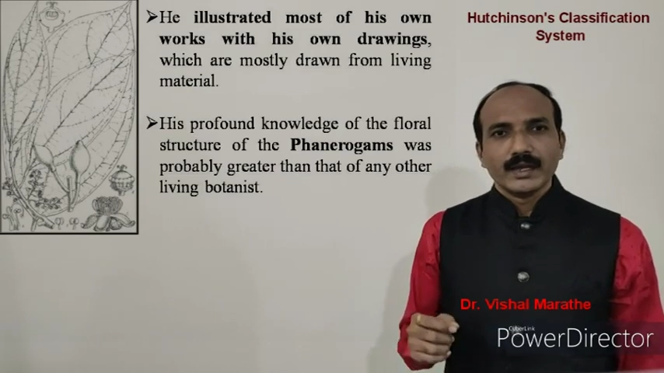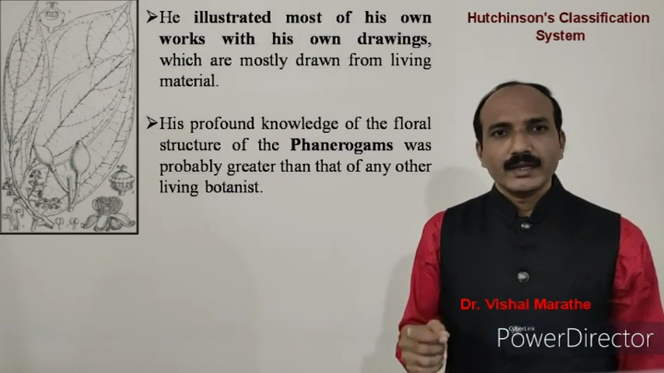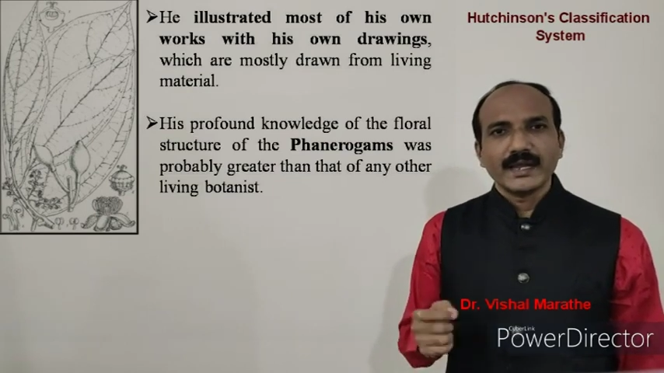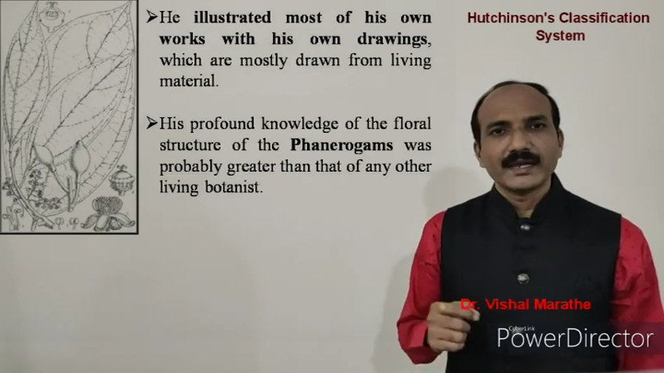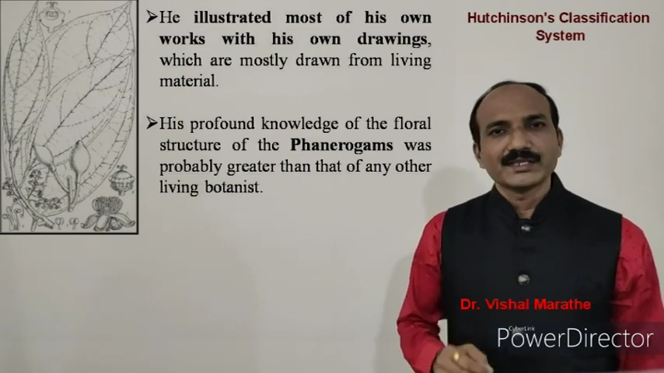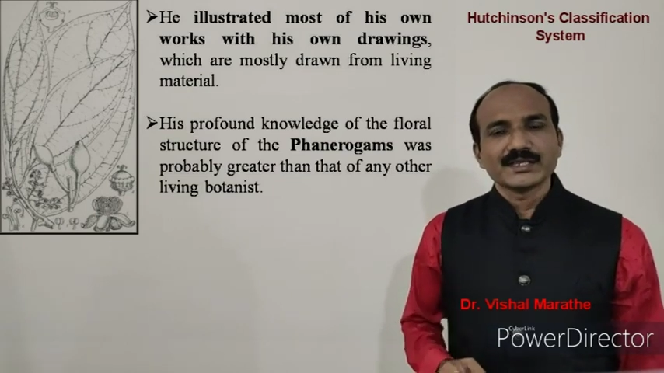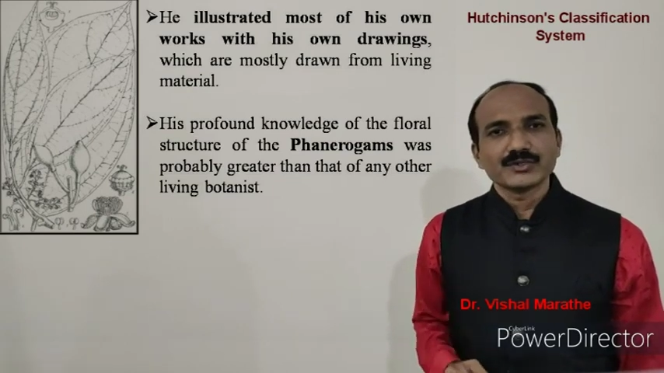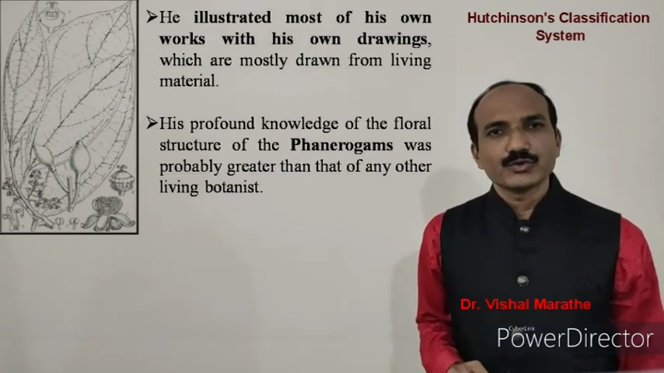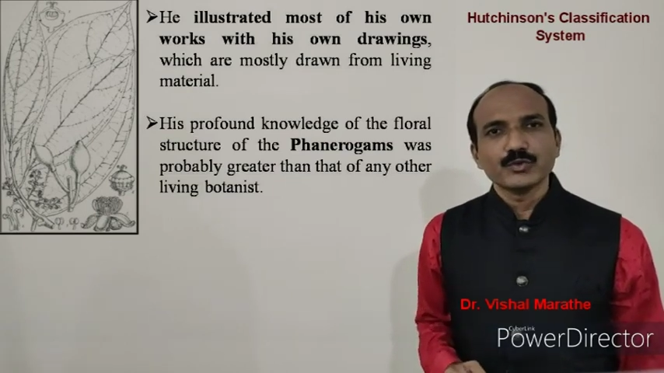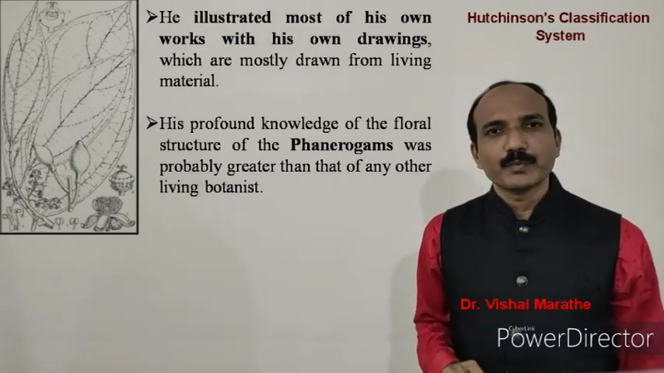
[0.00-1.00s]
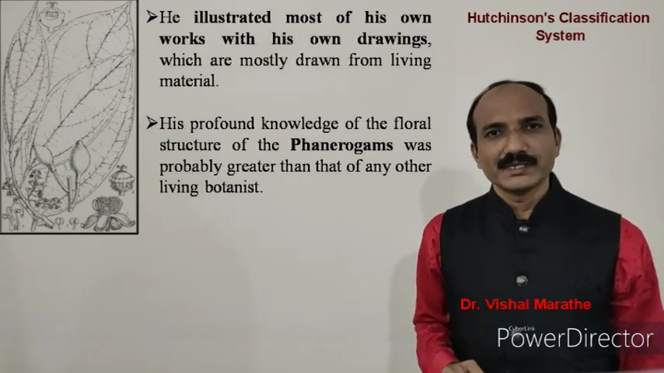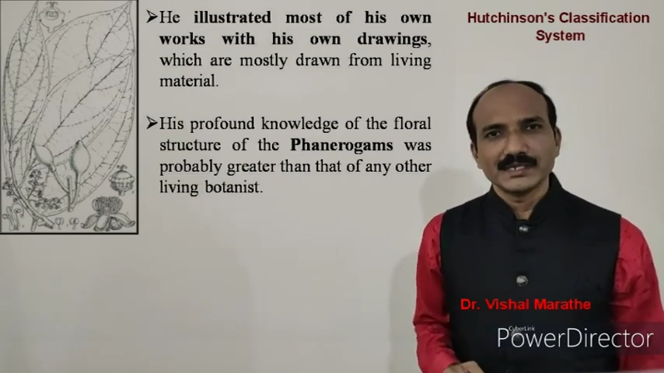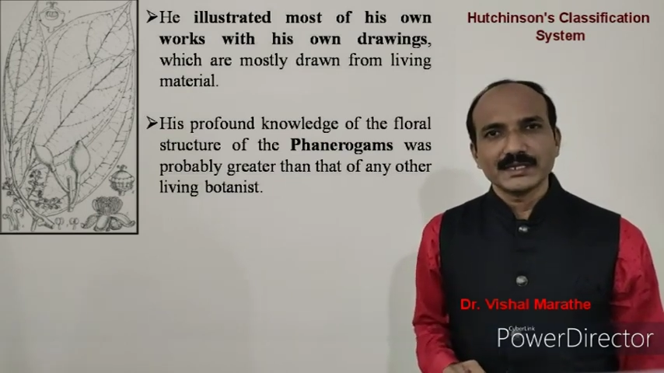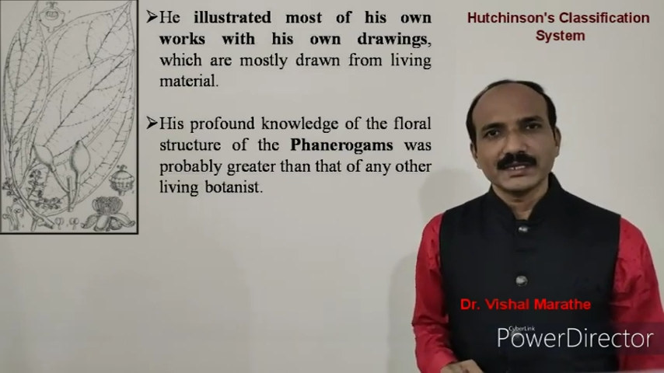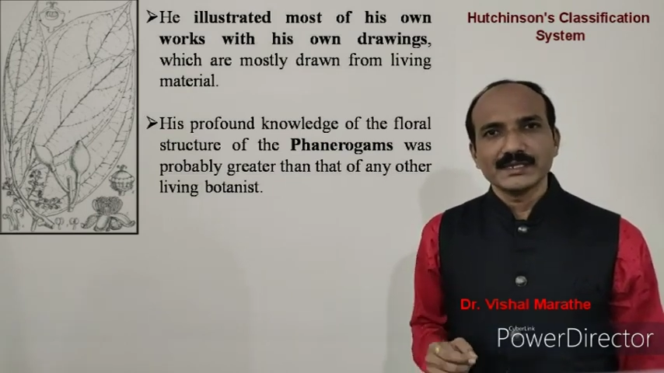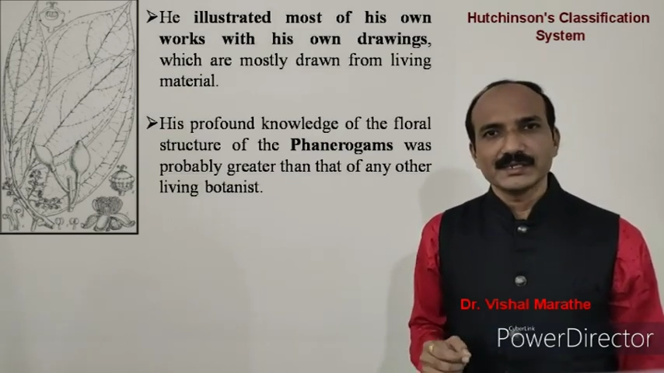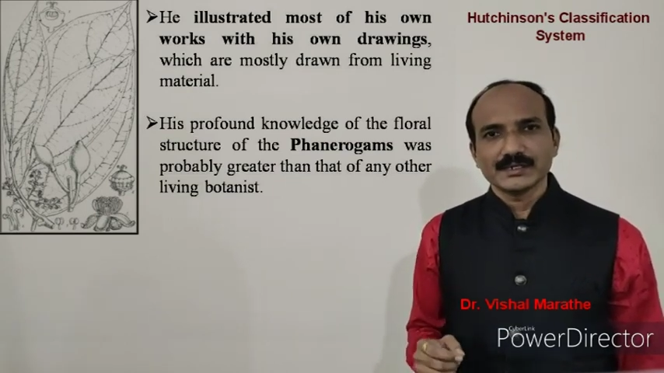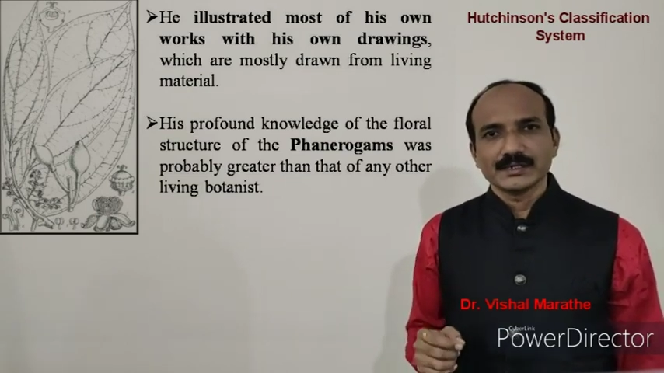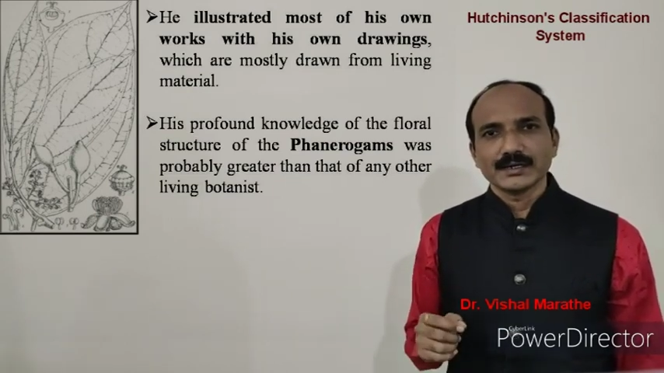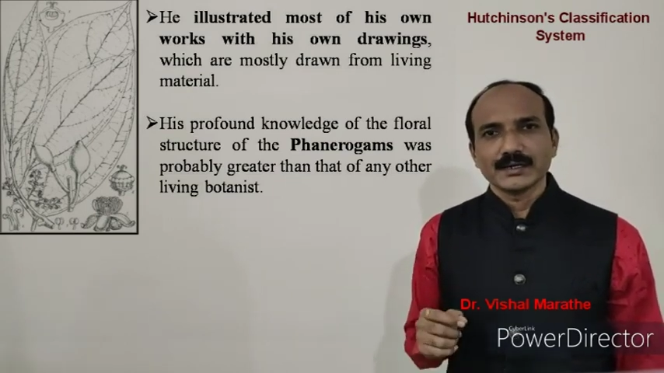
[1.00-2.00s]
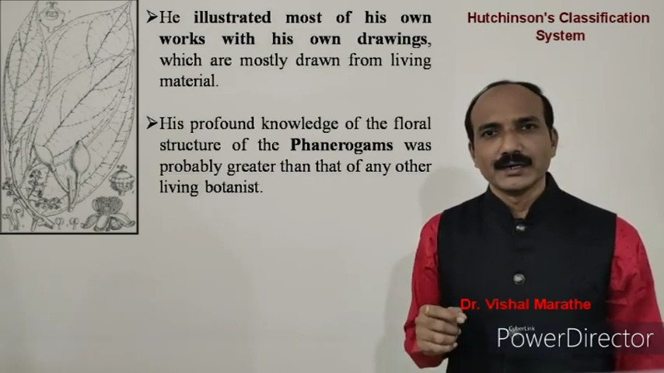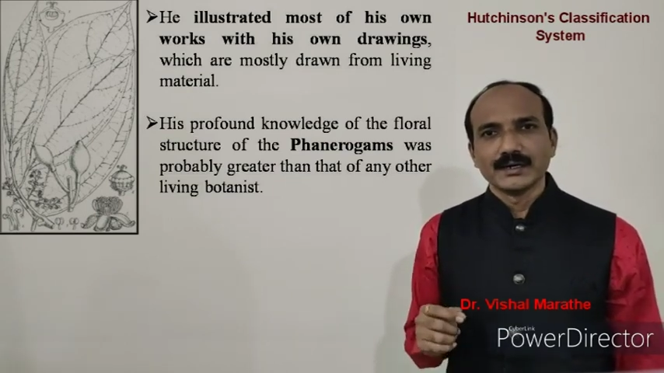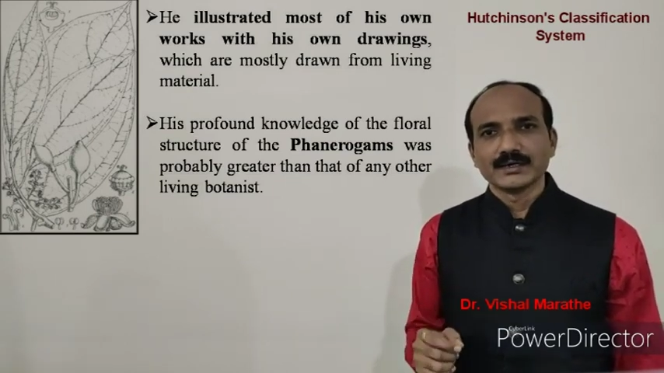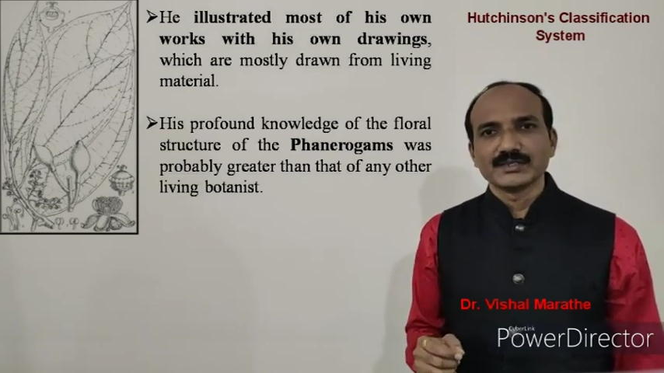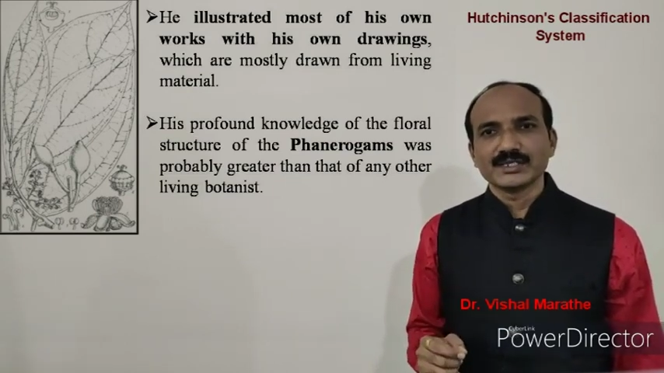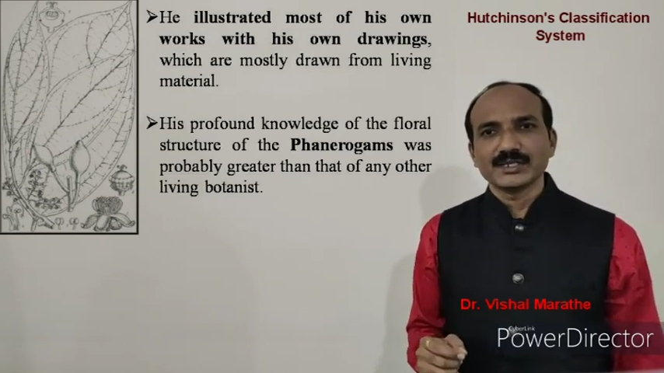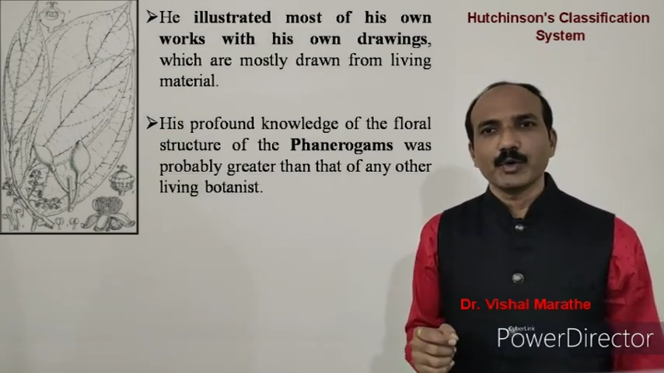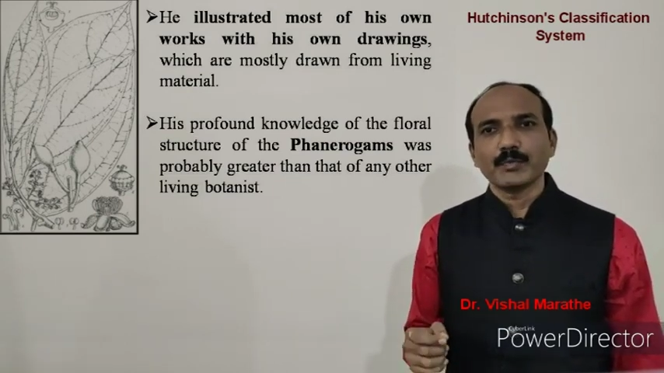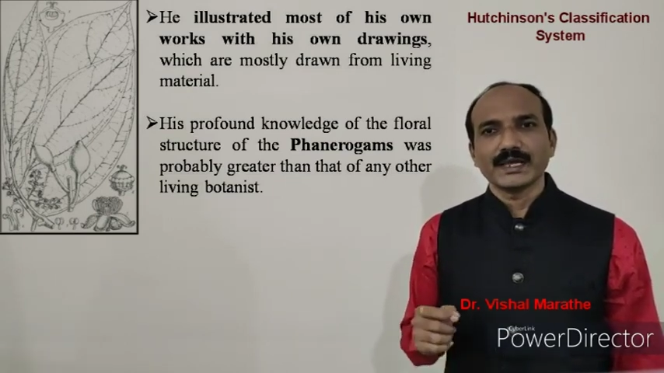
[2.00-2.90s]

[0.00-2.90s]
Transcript: In addition to presenting his system of